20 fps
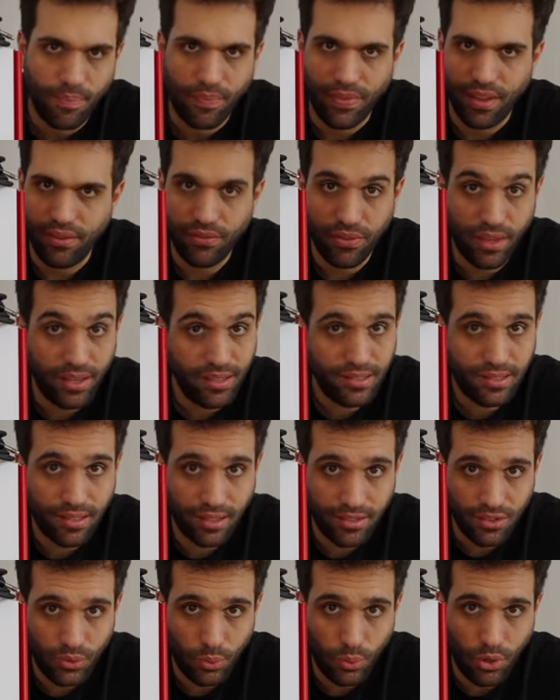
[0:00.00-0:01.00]
If this
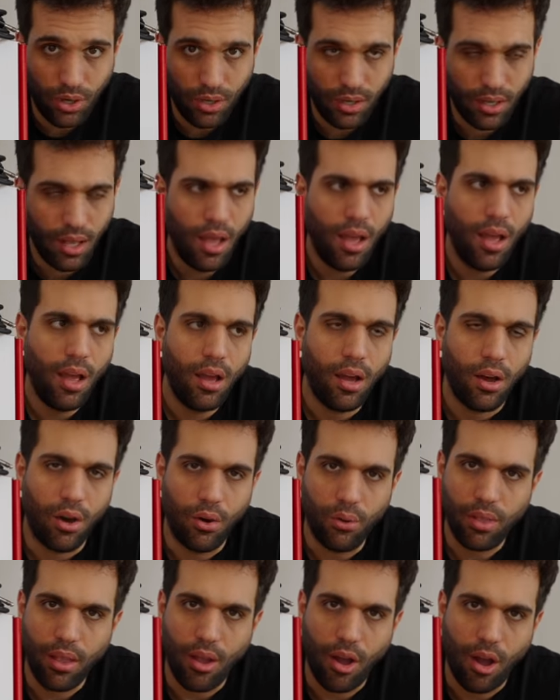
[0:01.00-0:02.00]
doesn't work,
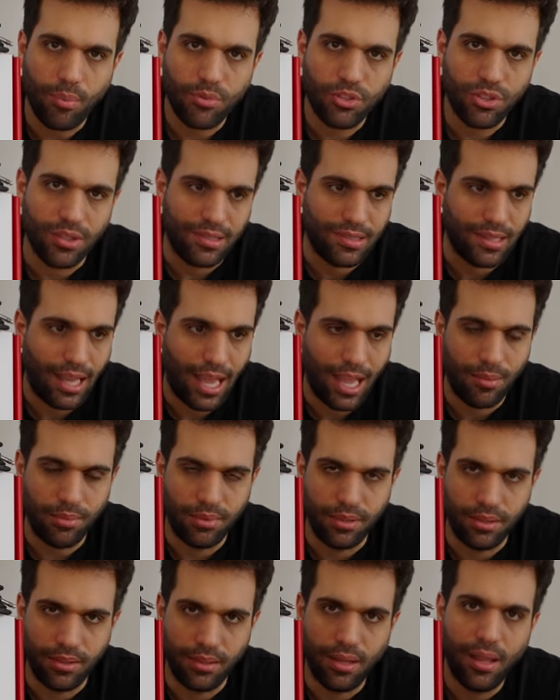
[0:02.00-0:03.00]
only option is
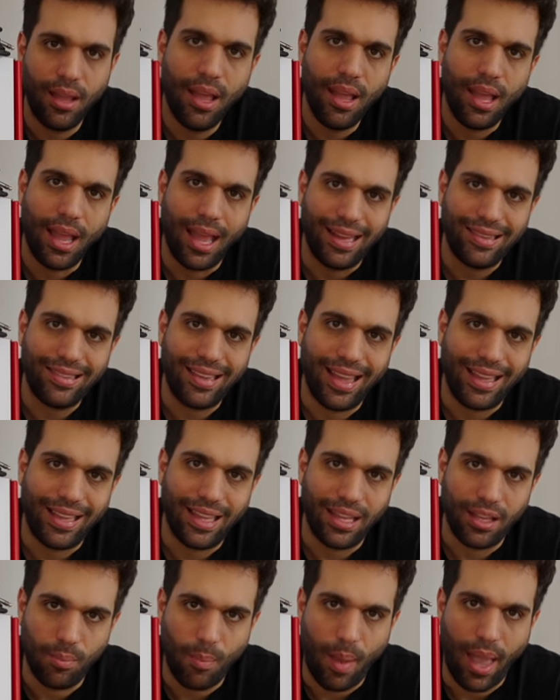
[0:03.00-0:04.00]
Ableton and
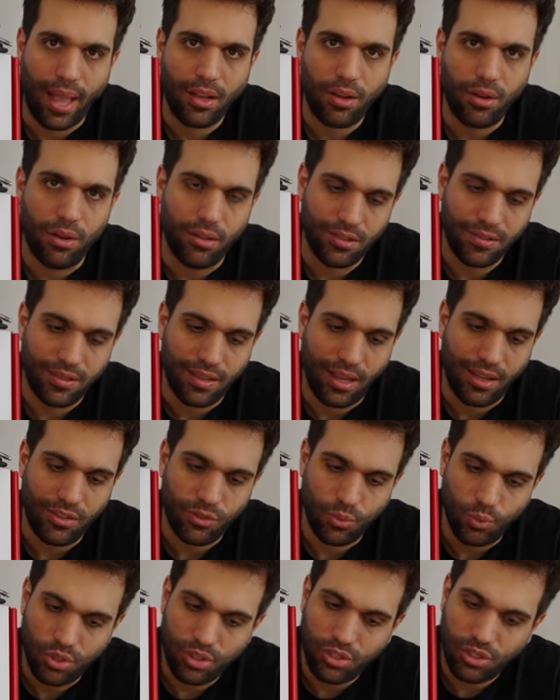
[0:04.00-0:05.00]
taking a Mac on
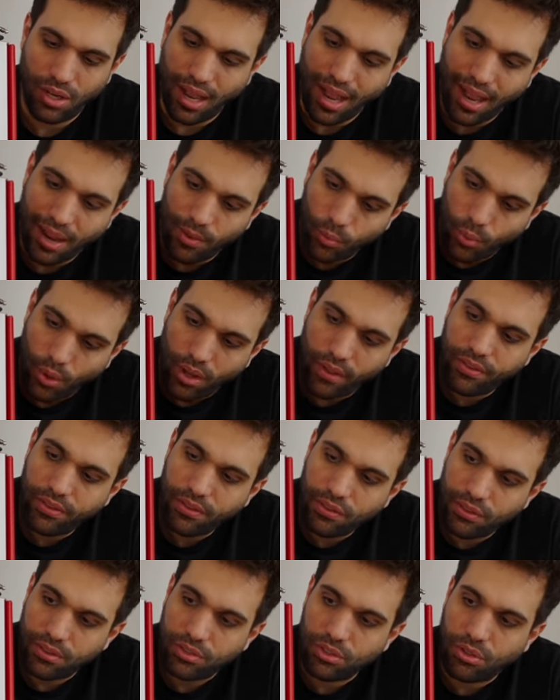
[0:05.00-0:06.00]
stage, which I want
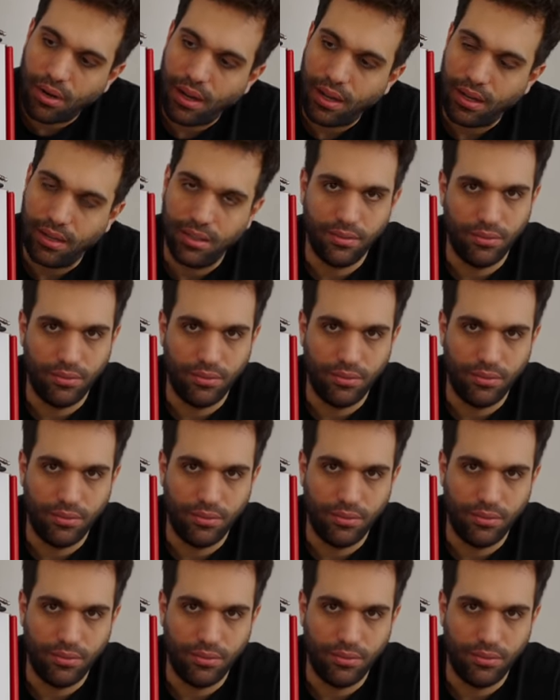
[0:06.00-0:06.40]
to try and